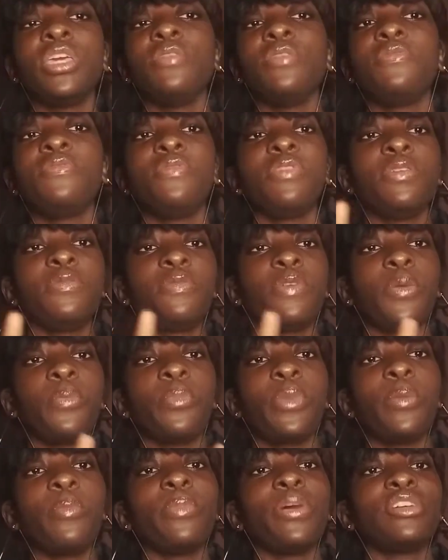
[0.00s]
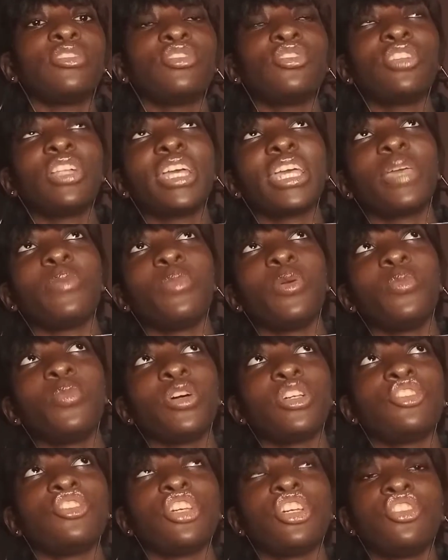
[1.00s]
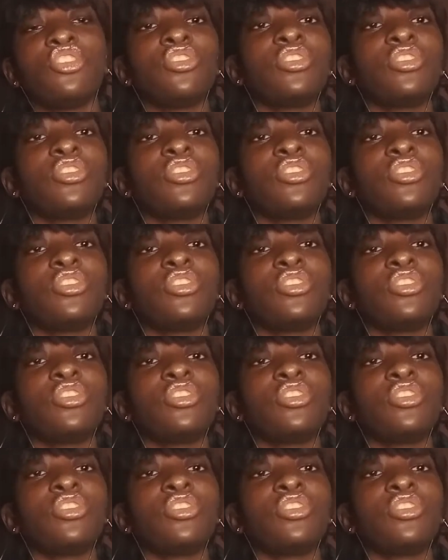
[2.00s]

If a member's, not like a member's child,